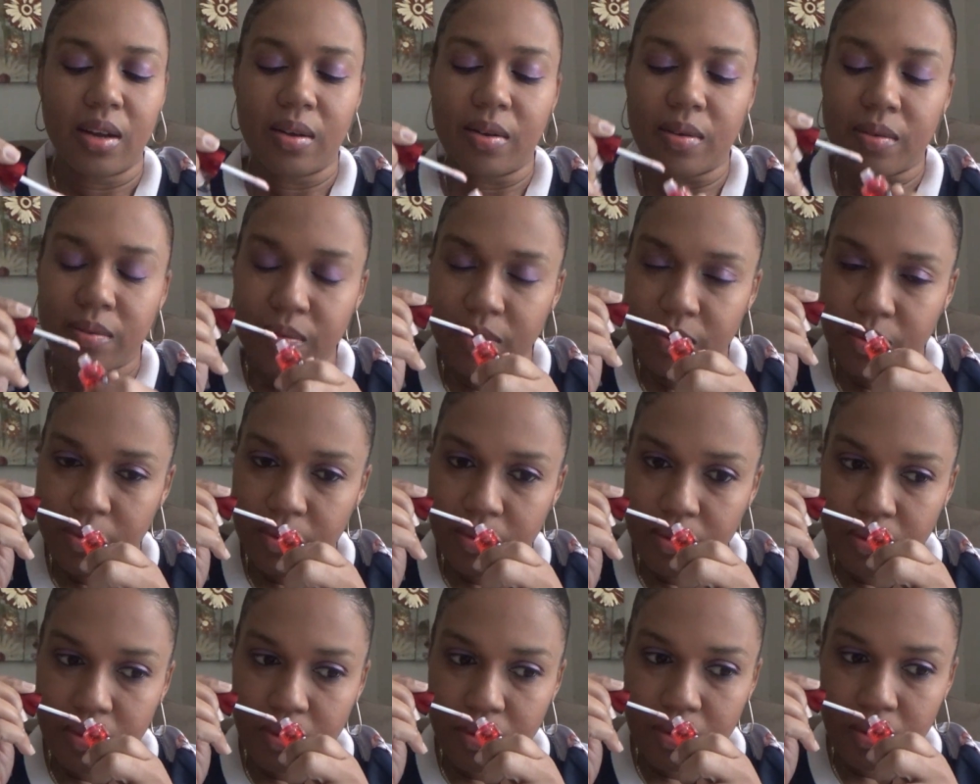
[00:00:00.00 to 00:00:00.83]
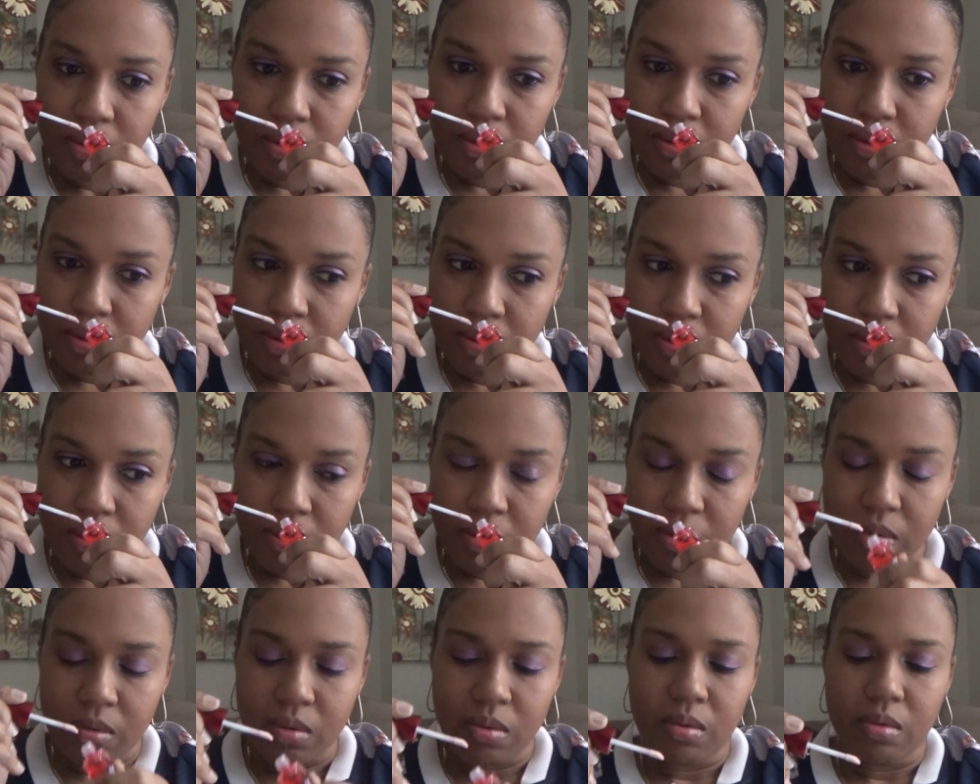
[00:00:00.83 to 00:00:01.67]

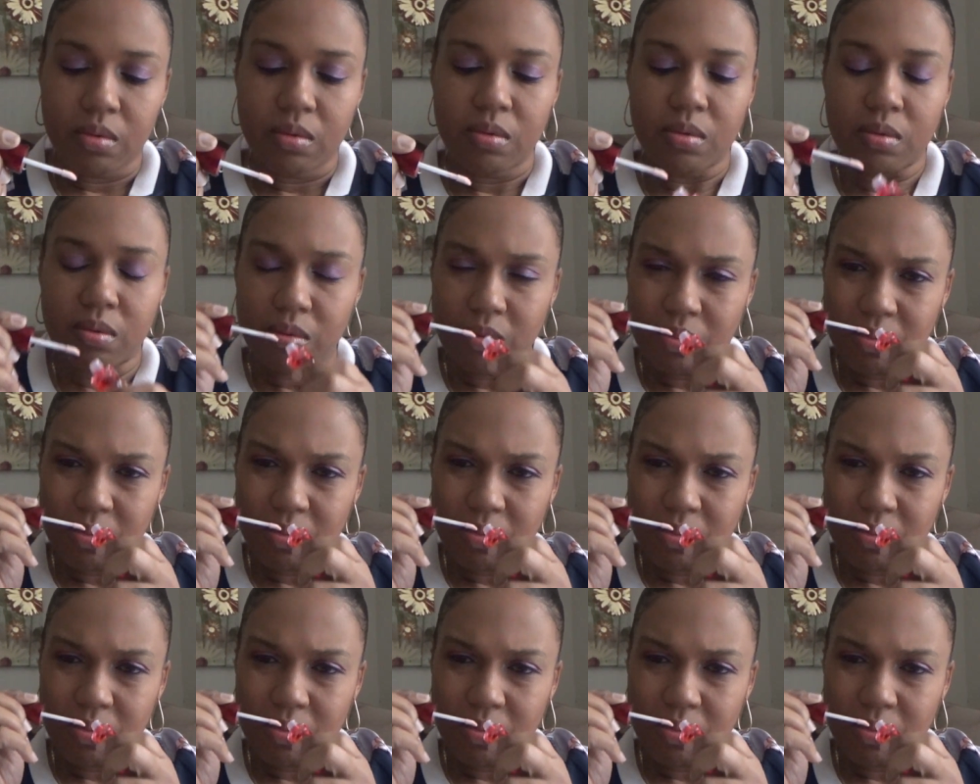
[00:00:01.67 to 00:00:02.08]
(silence)